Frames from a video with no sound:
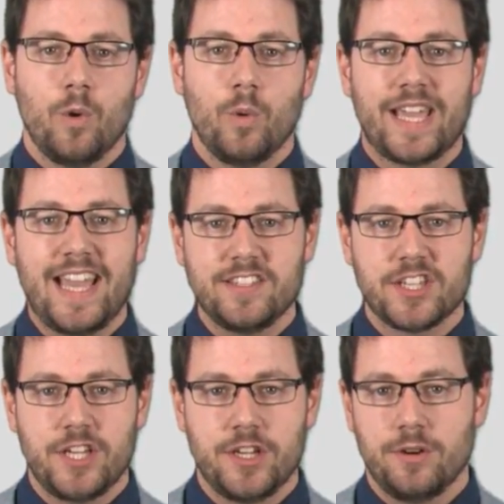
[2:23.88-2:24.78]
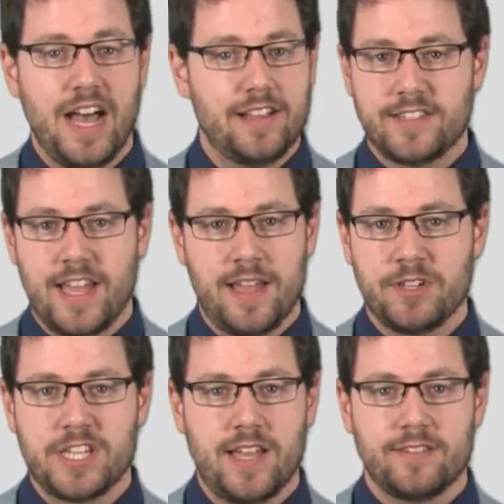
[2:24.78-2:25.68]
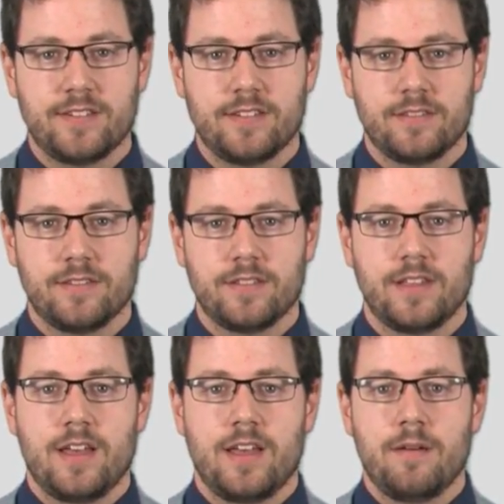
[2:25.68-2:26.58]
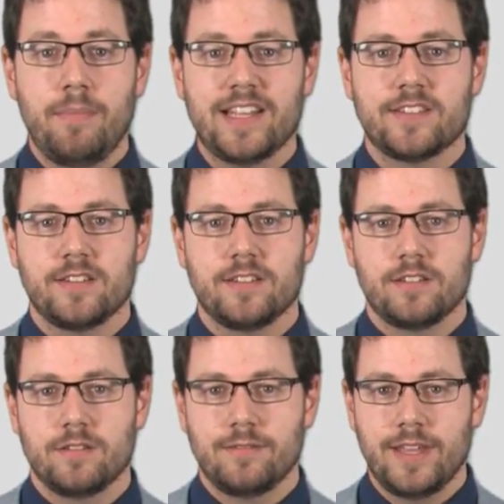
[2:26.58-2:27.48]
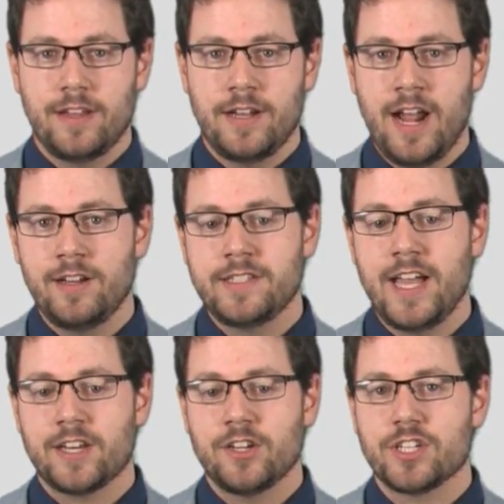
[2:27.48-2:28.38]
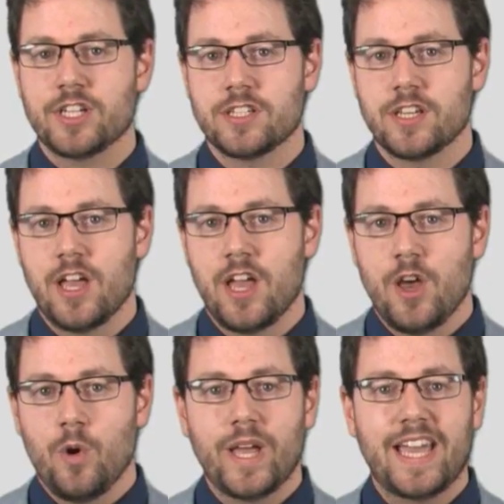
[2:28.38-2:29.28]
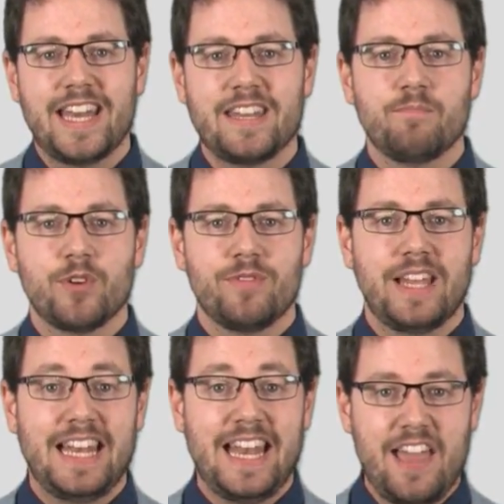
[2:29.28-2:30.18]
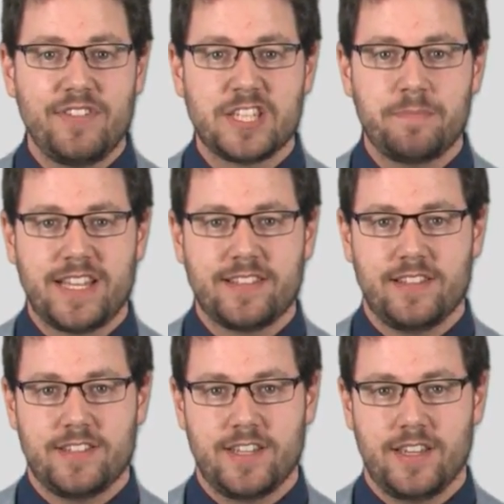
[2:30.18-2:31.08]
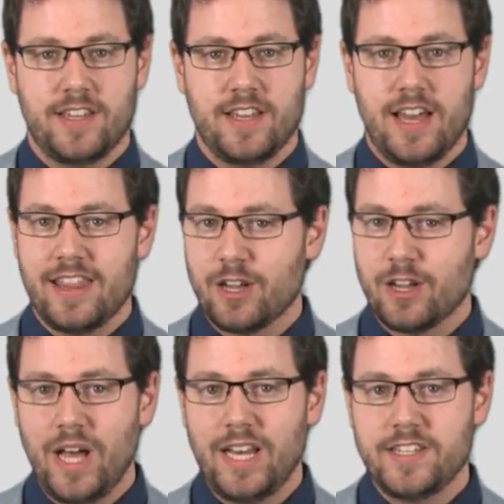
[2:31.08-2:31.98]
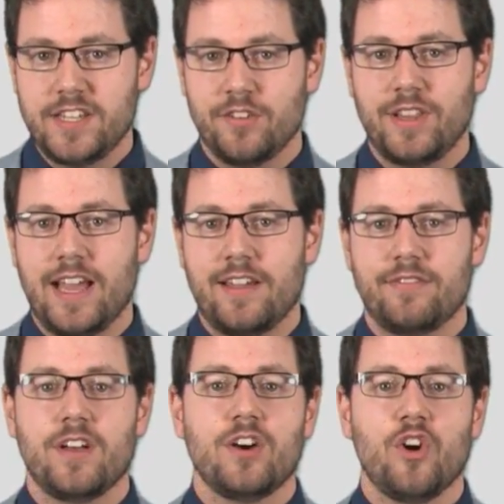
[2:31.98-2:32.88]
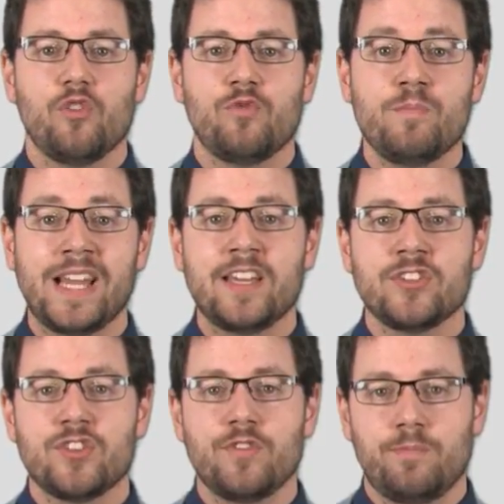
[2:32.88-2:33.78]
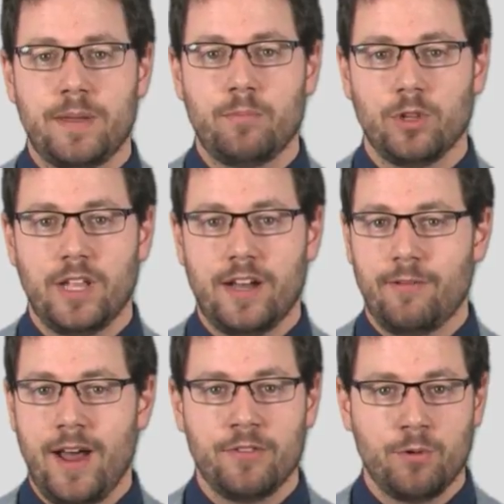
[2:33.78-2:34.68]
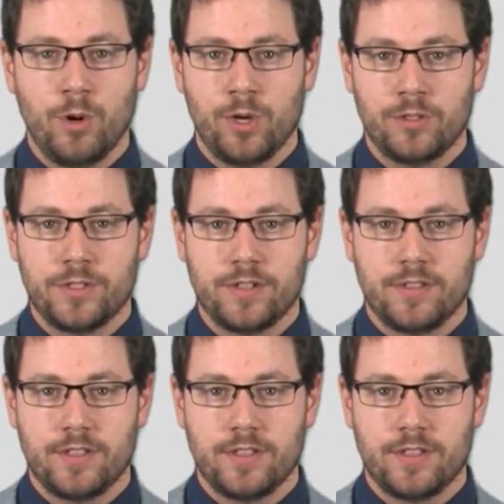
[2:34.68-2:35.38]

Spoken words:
We can't cure Alzheimer's yet, but with an earlier diagnosis, we can improve the life expectancy and the quality of life of millions of people around the world.